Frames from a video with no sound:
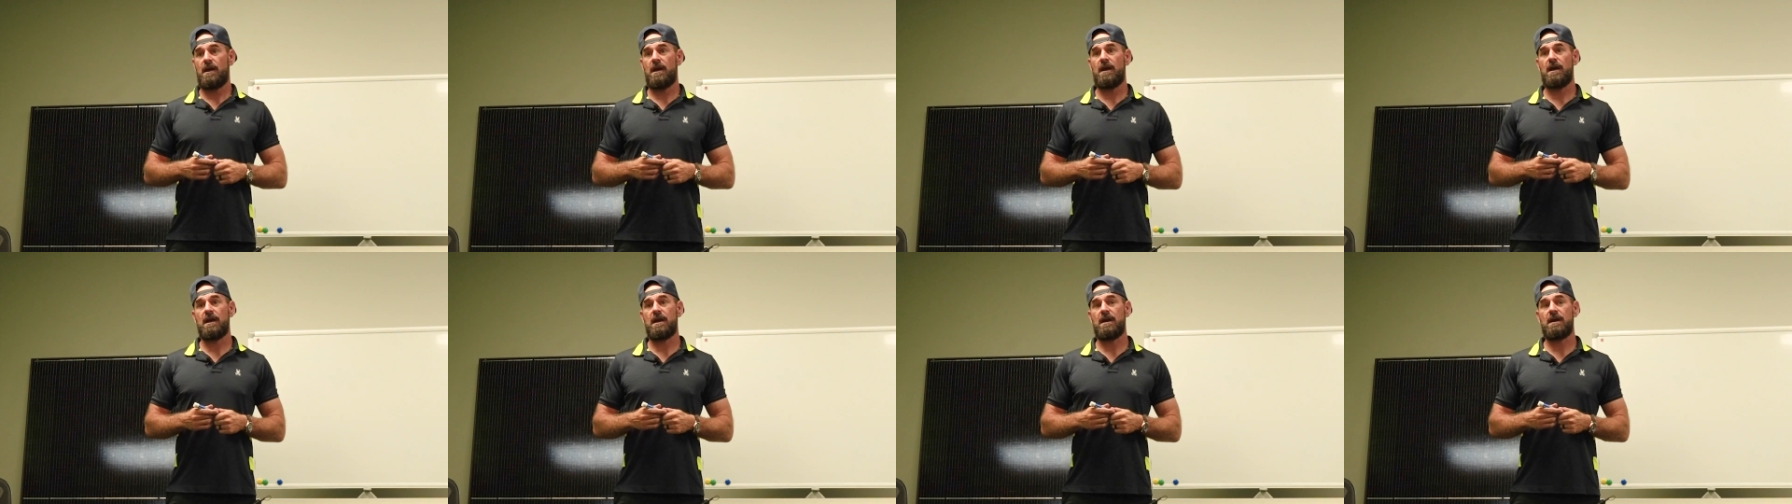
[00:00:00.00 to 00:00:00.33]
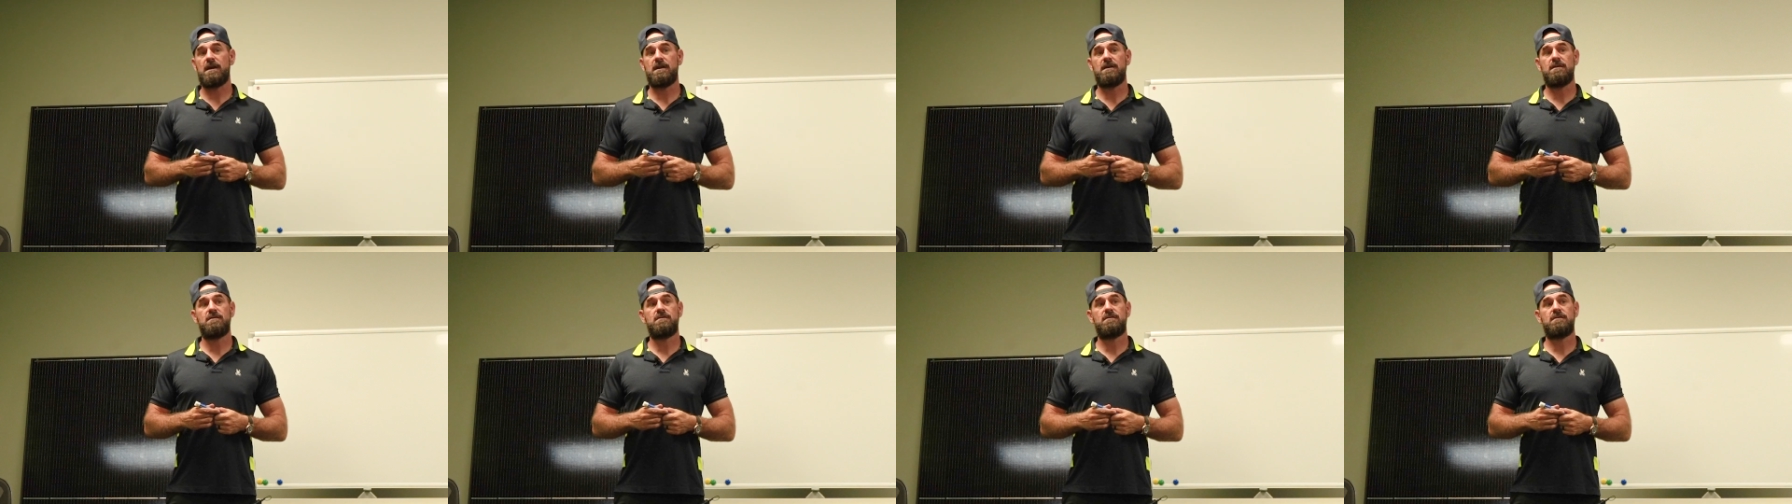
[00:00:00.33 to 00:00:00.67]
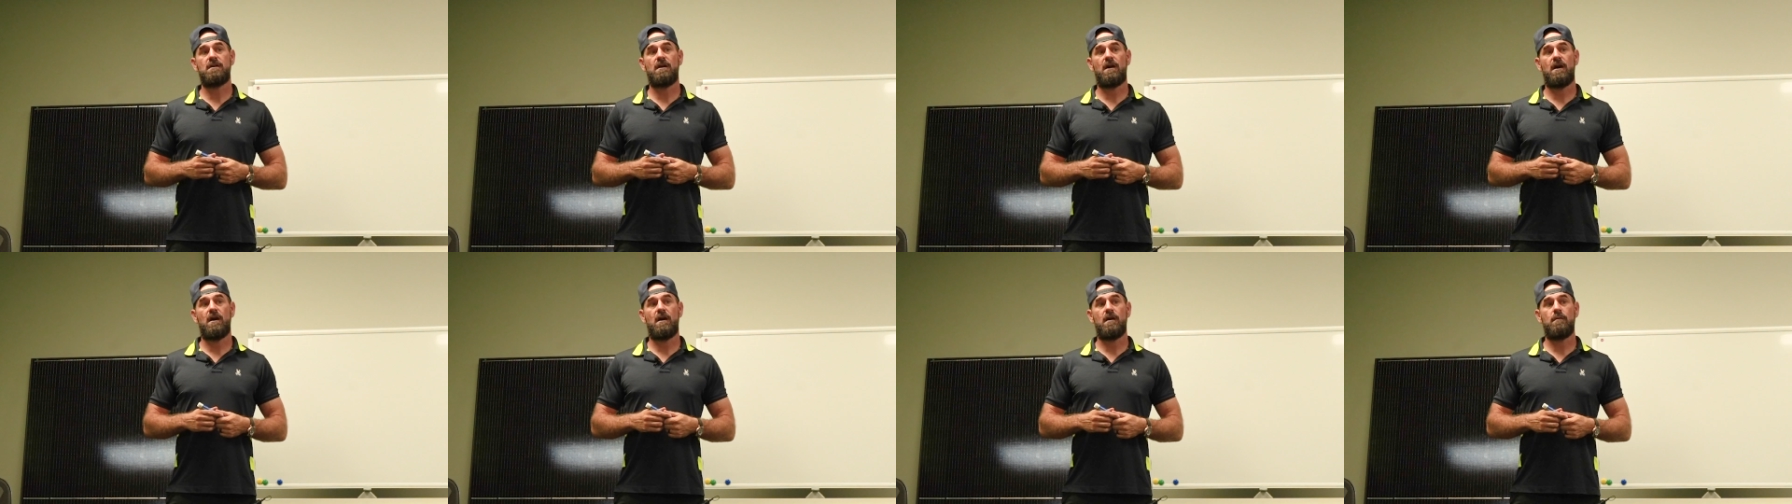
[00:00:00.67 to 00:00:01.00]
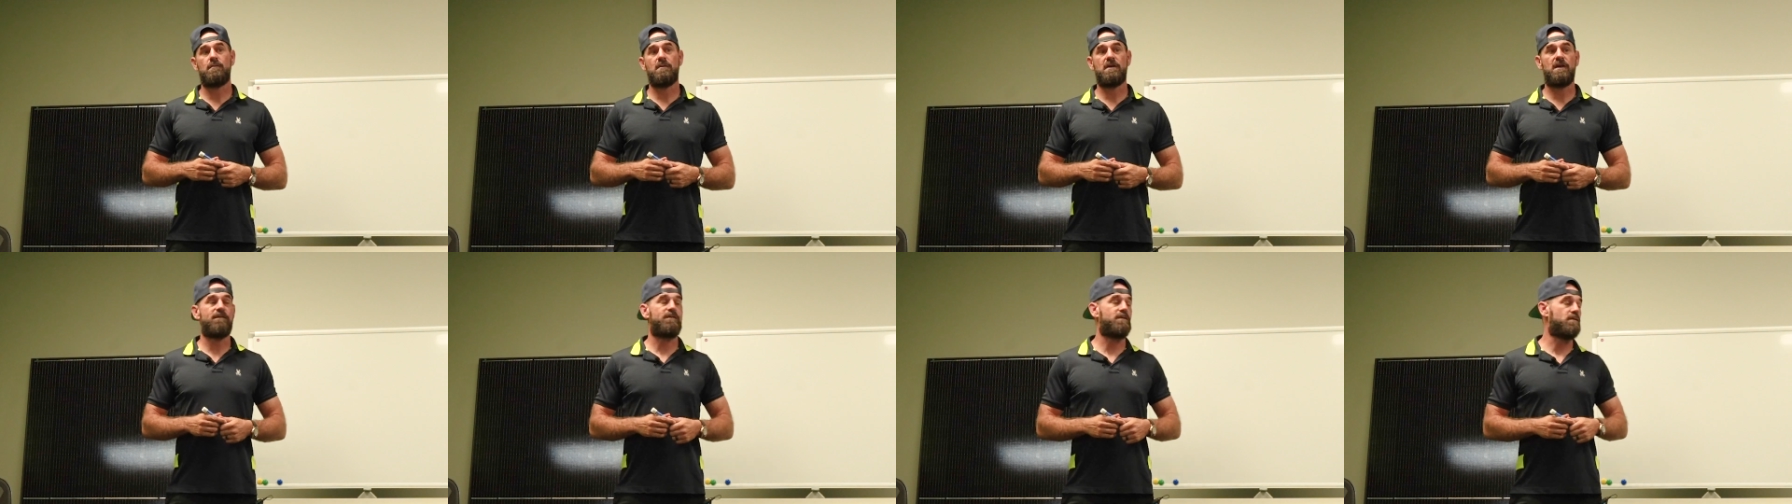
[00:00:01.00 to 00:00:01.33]
And
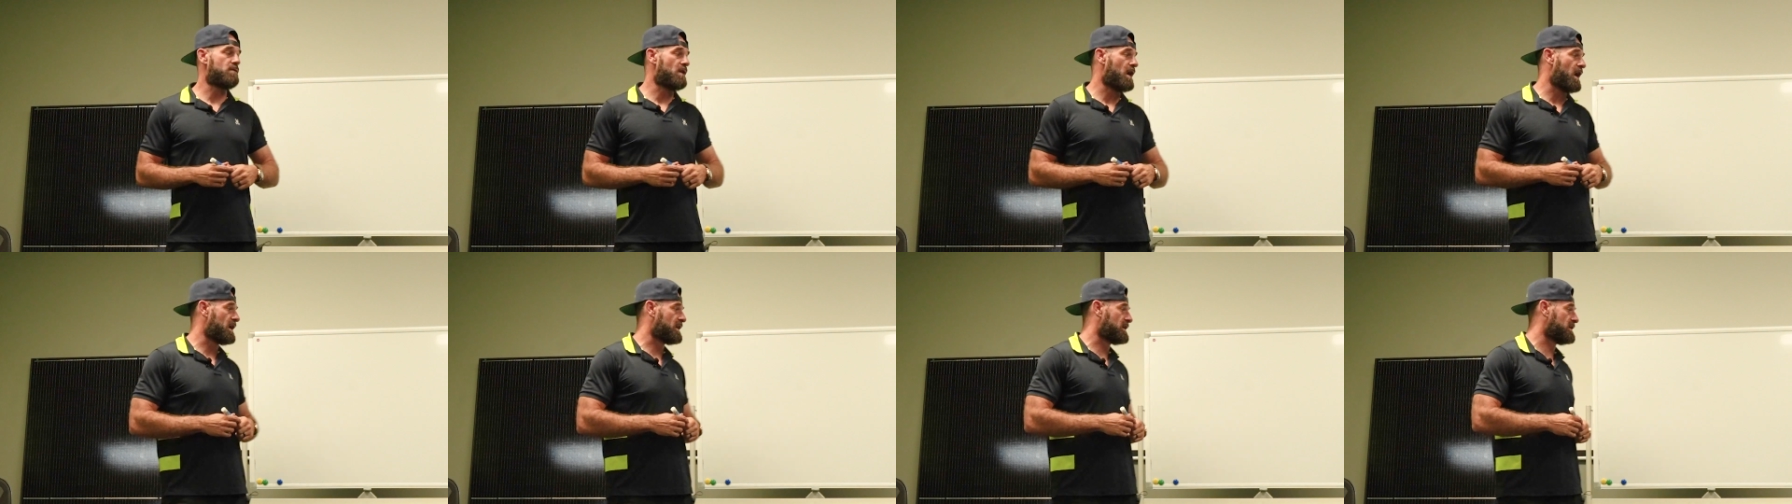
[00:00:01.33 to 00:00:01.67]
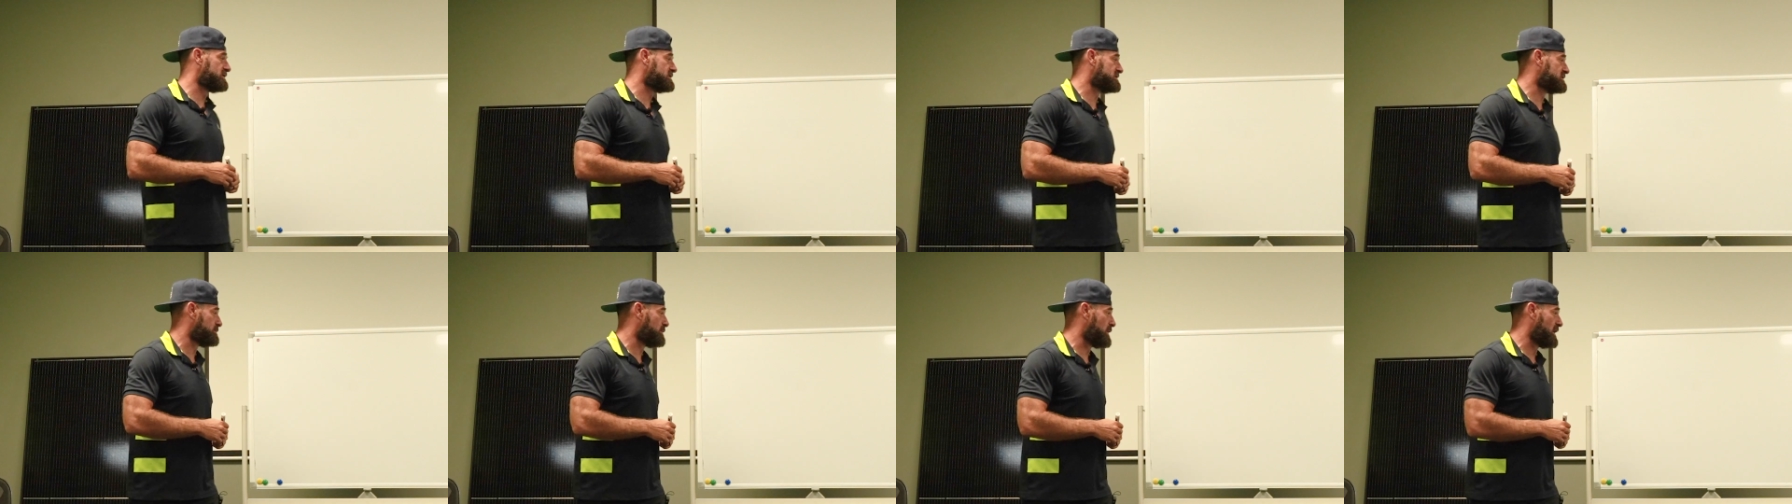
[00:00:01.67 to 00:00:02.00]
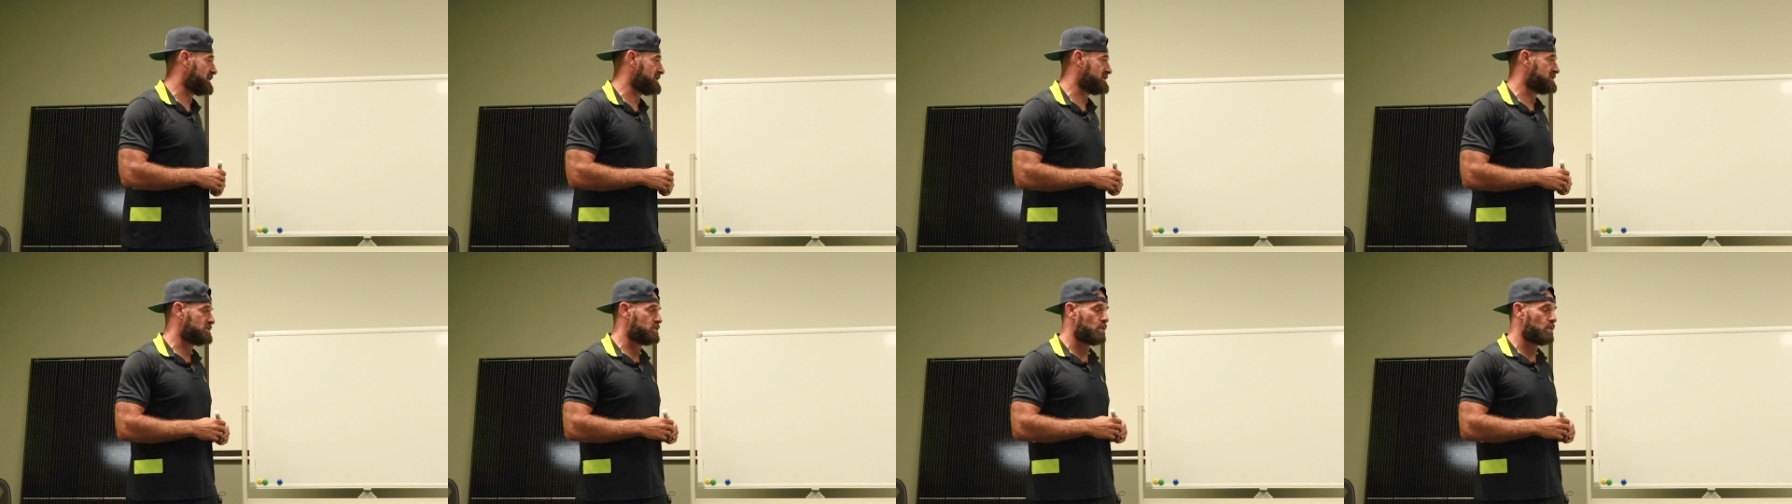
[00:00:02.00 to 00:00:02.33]
um, if you knock on somebody's